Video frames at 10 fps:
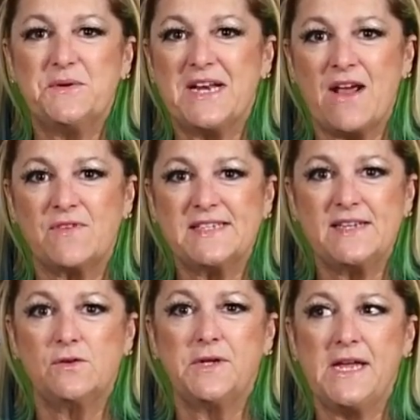it every
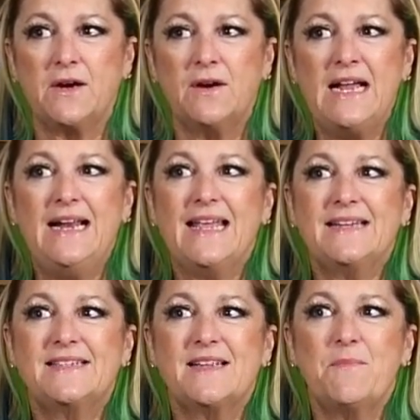single year,
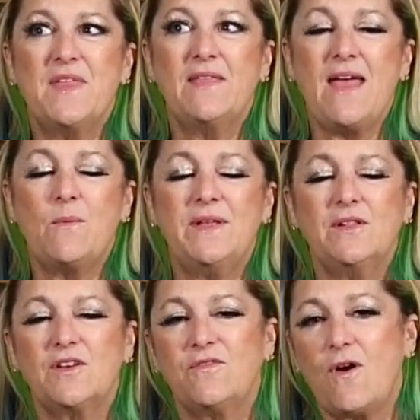it's something that we
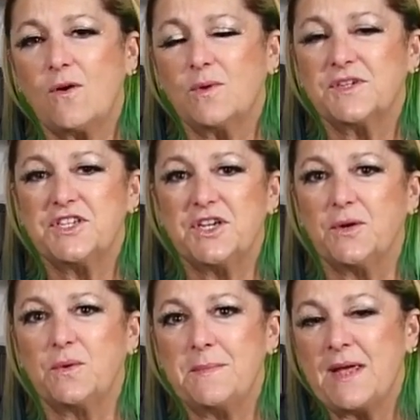look forward to.
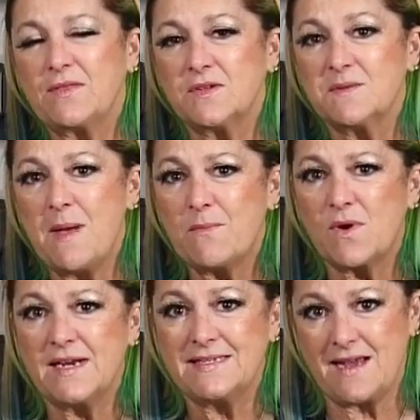We make those
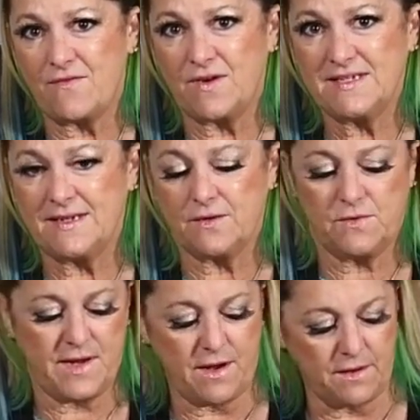memories every single
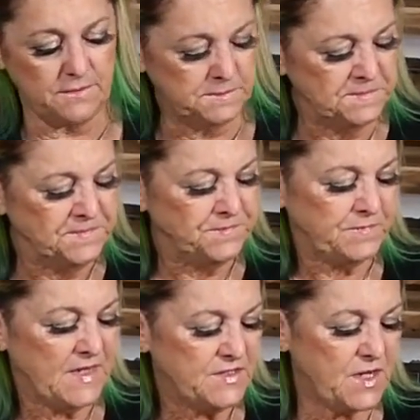year.
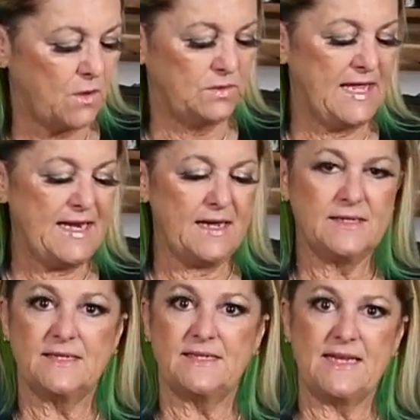So let
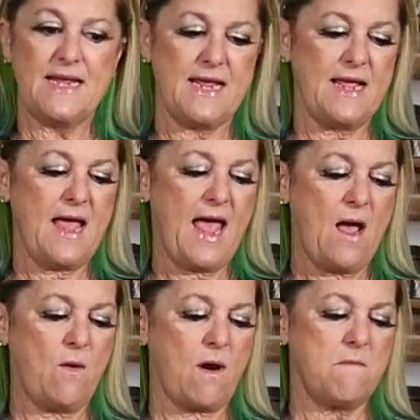us see
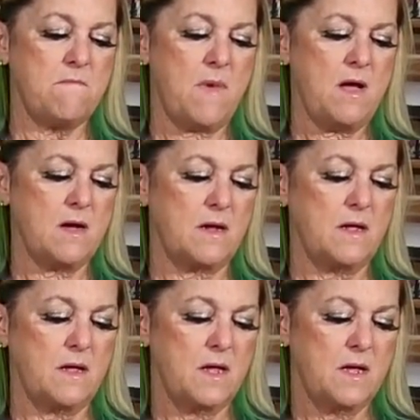how our mug
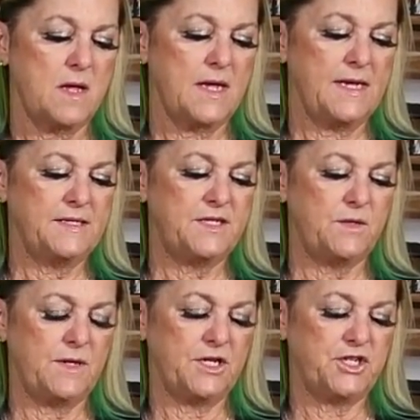is
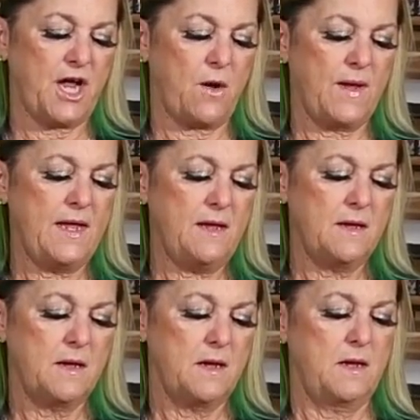doing, shall we?
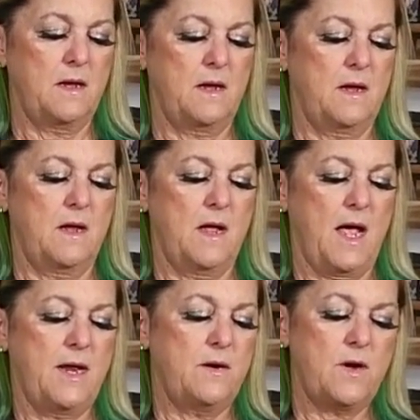
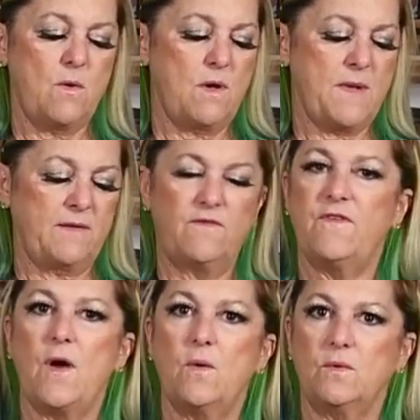I don't know why my
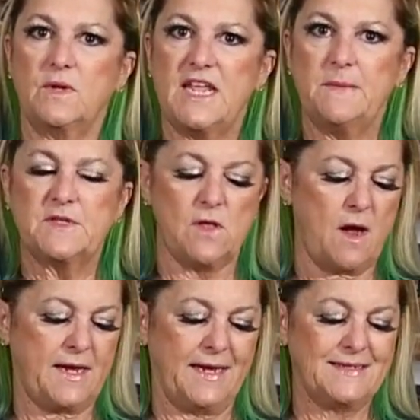phone keeps
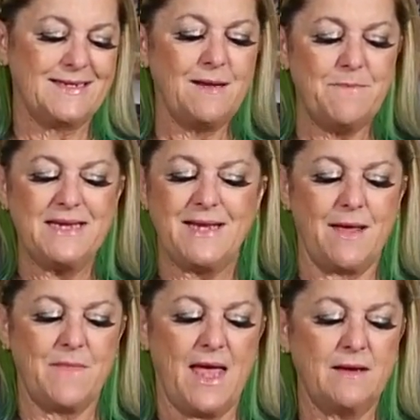locking. It's not
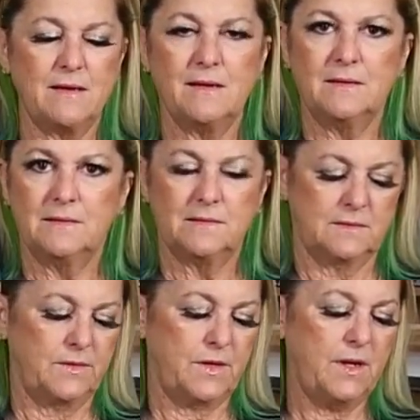bedtime yet.
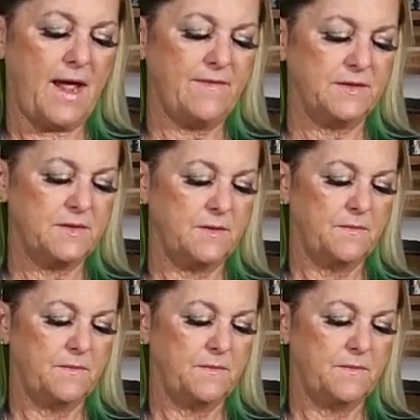Good heavens.